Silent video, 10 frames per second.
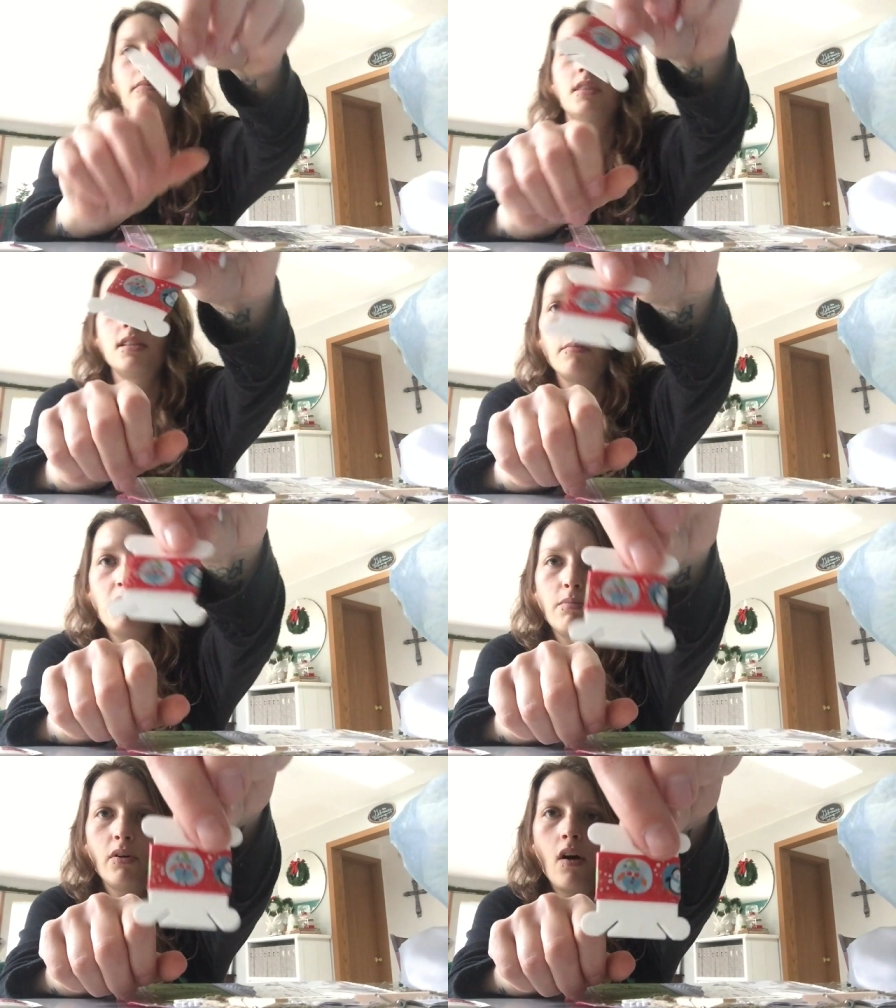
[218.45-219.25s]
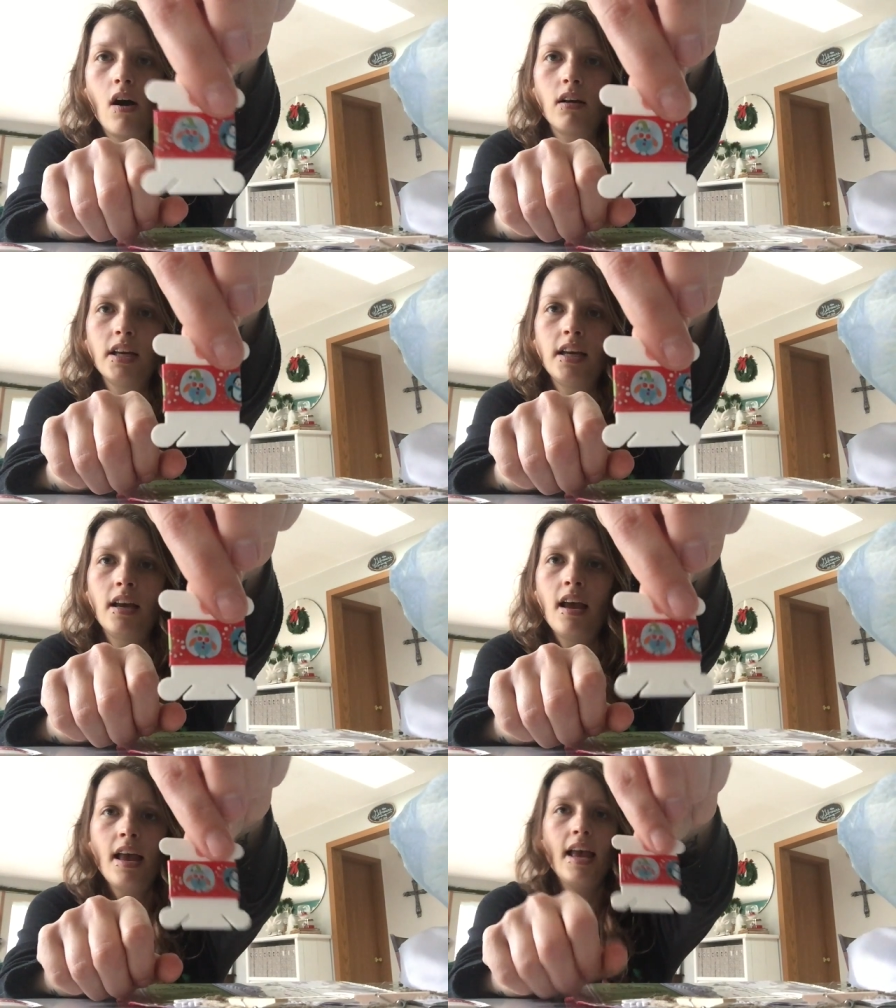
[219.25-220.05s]
some people haul it
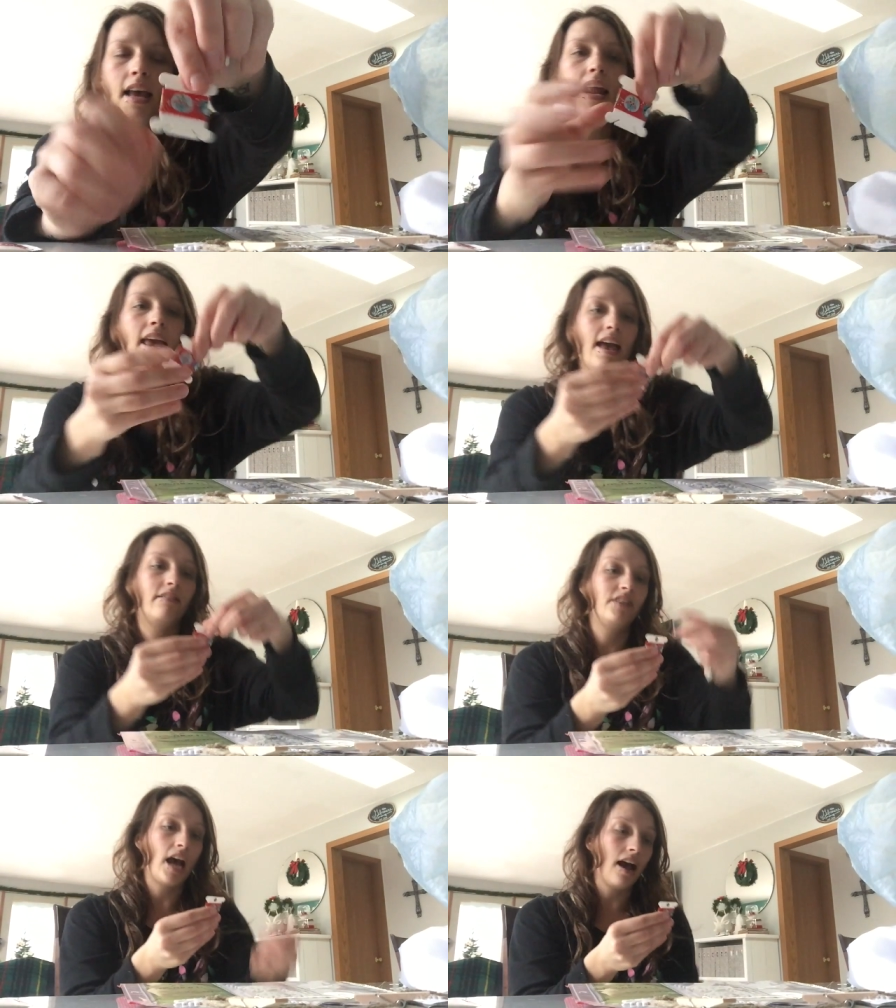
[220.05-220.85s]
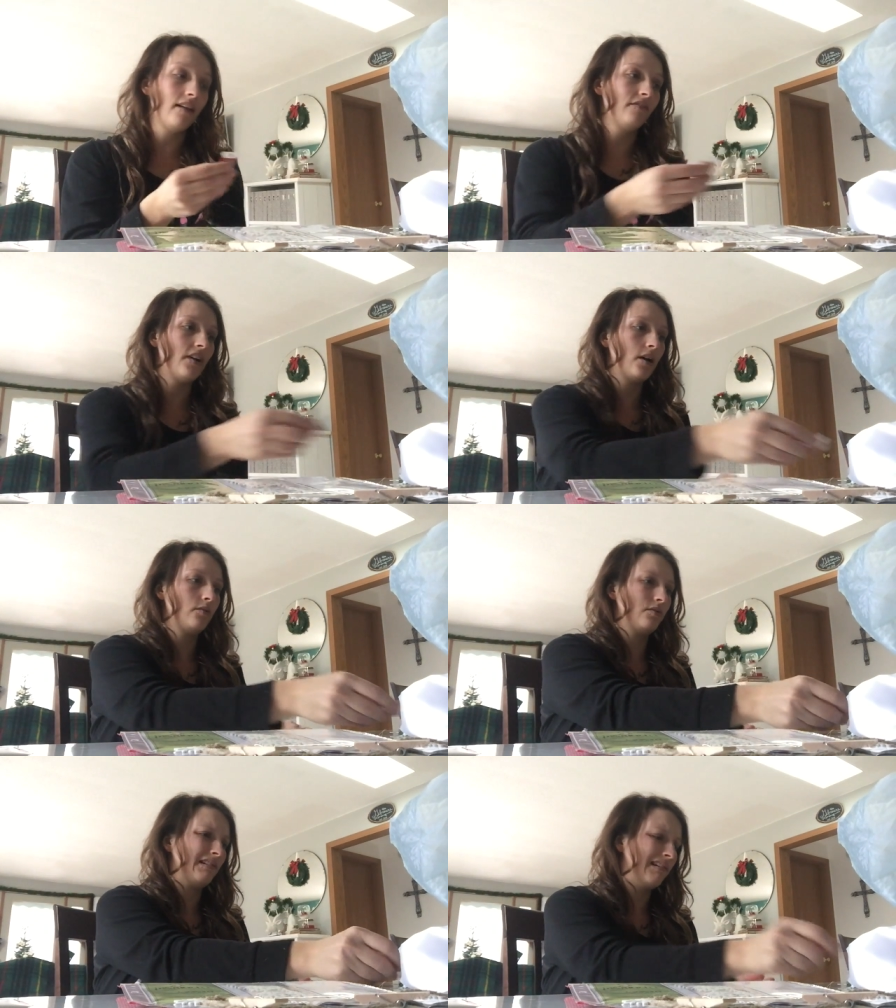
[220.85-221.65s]
and I have not
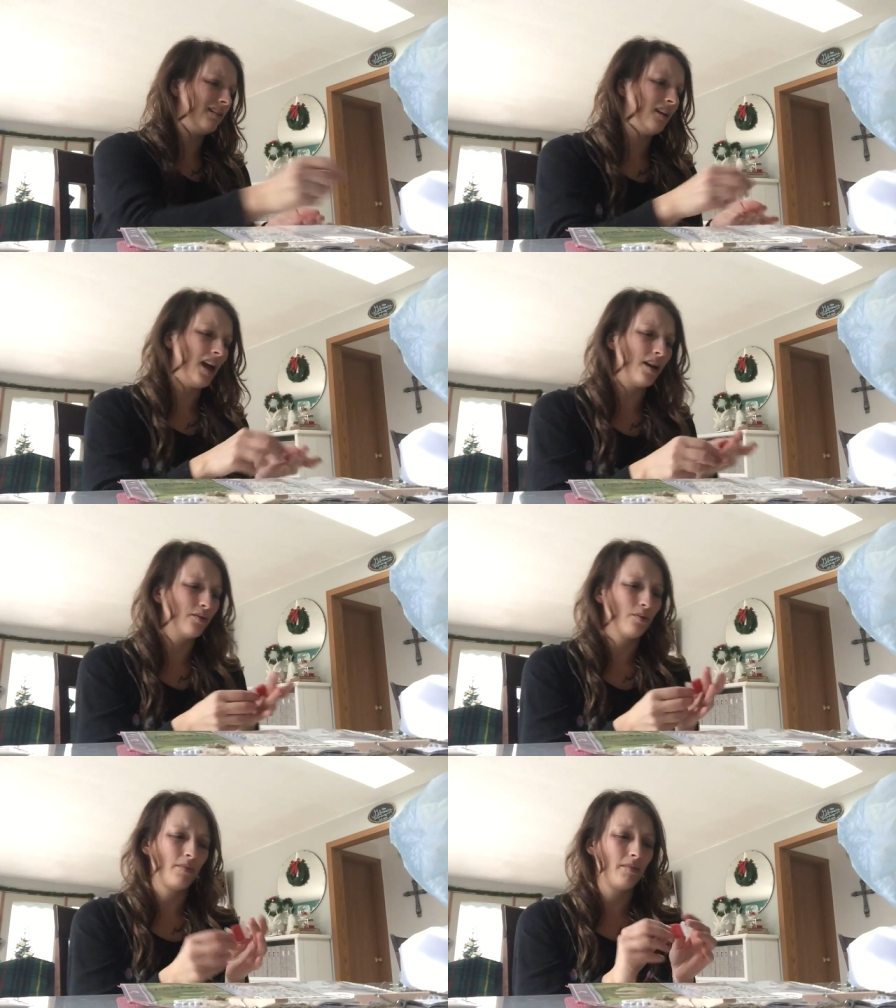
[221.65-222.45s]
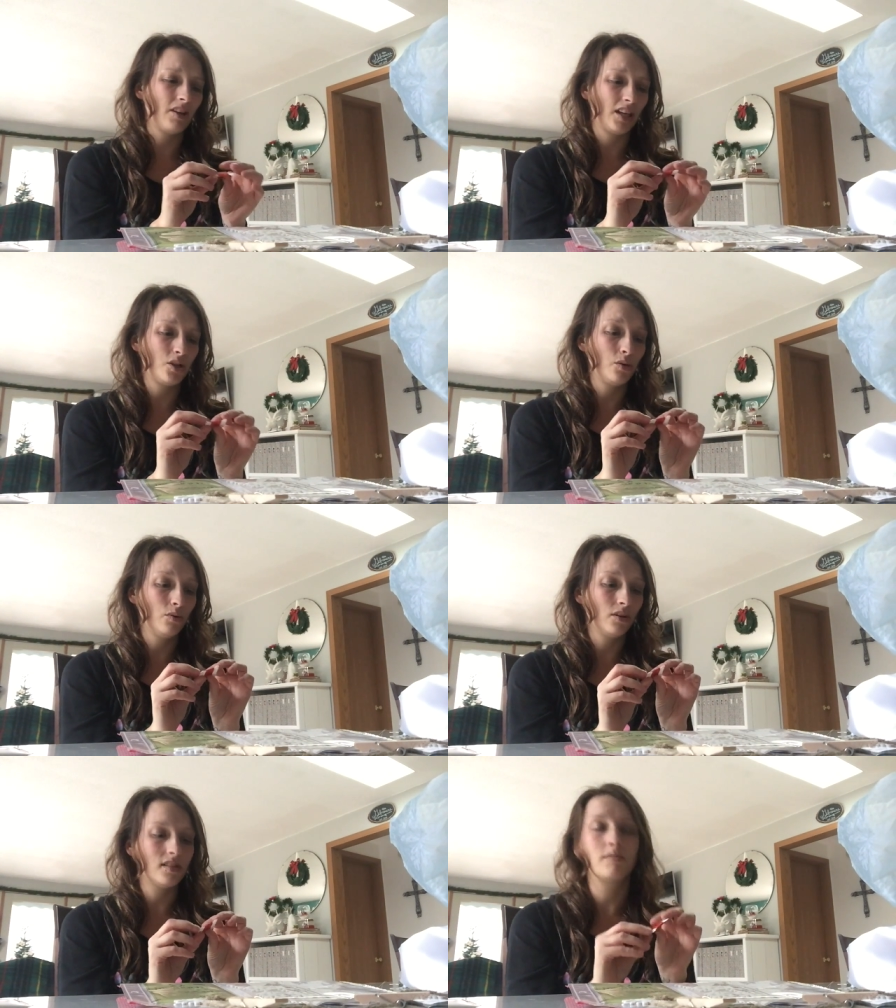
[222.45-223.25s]
found, I don't know, maybe like
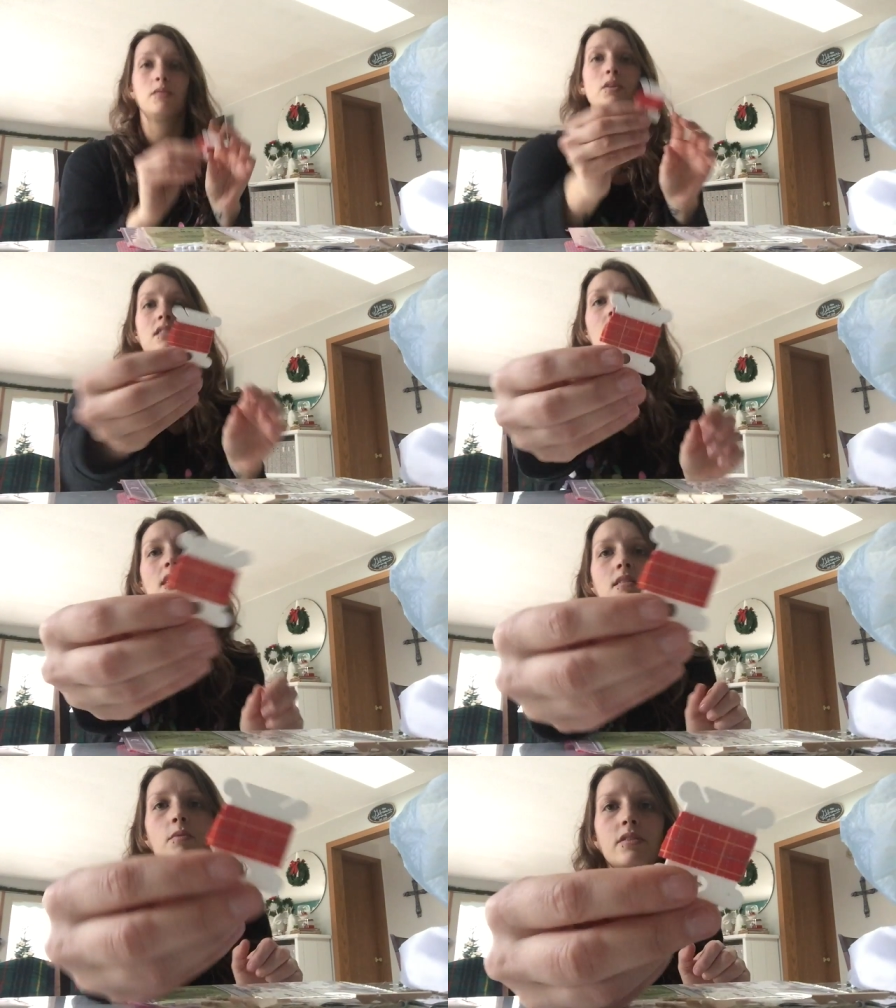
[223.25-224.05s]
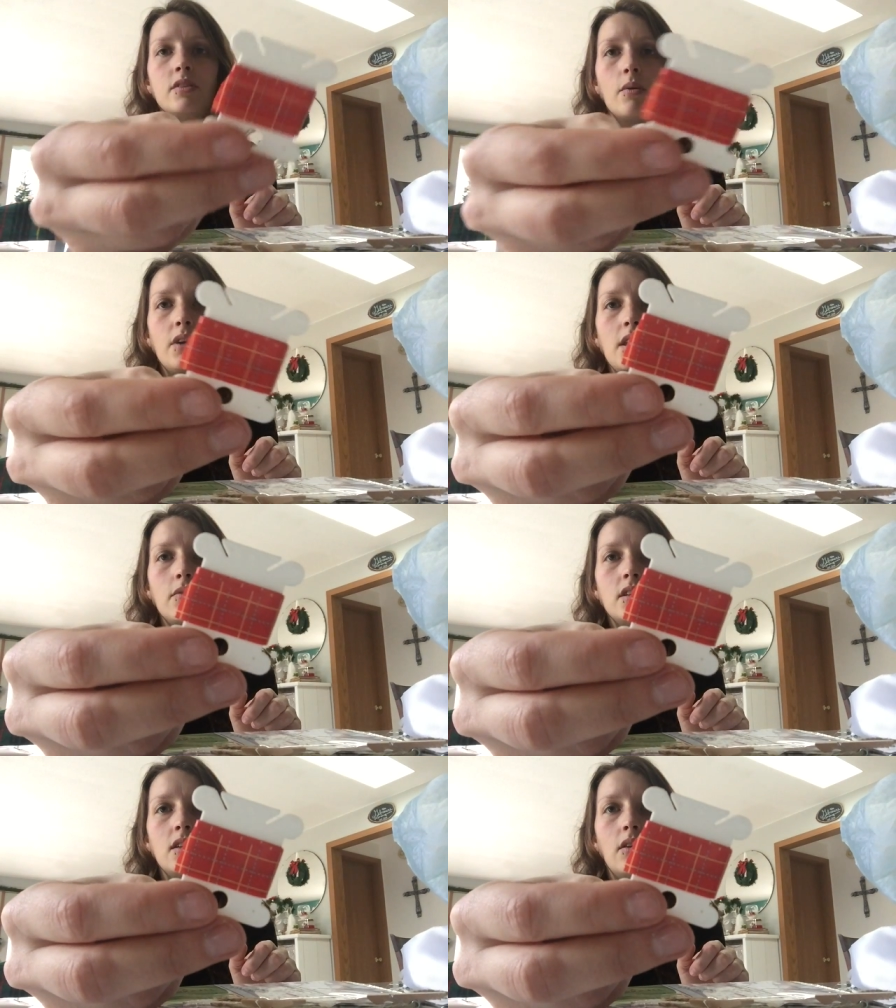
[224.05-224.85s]
two Christmas ones. This one's so
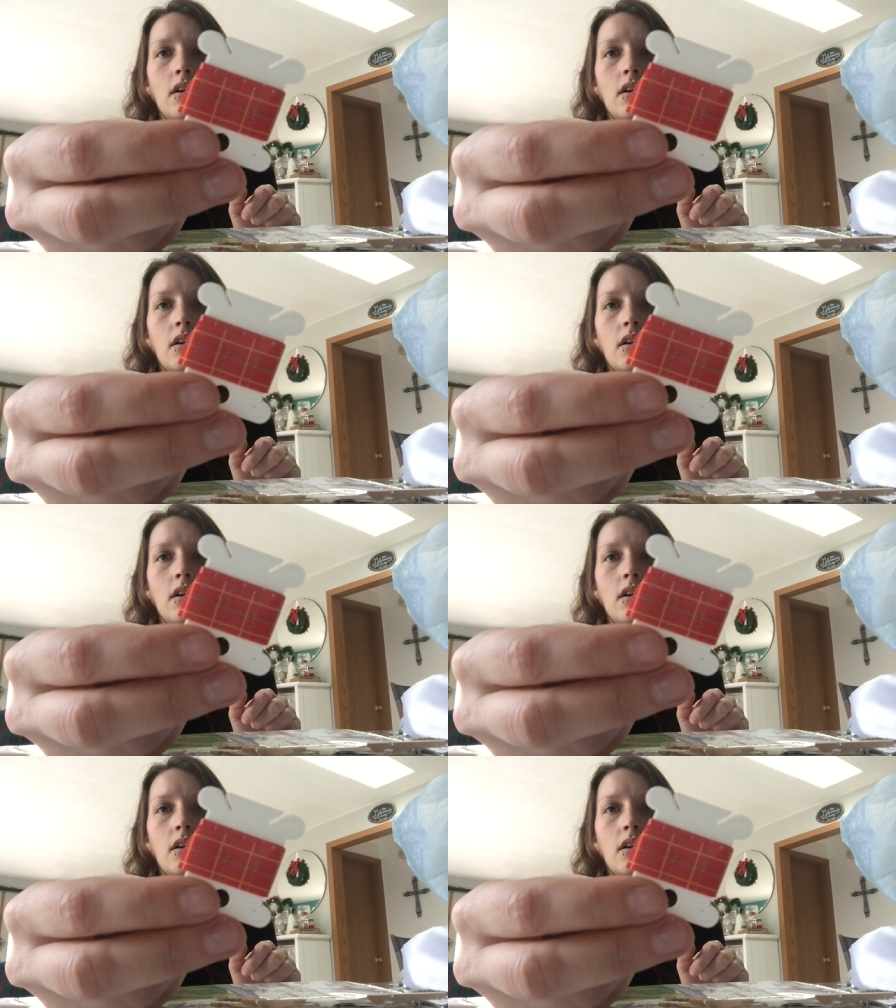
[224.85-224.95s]
cute too.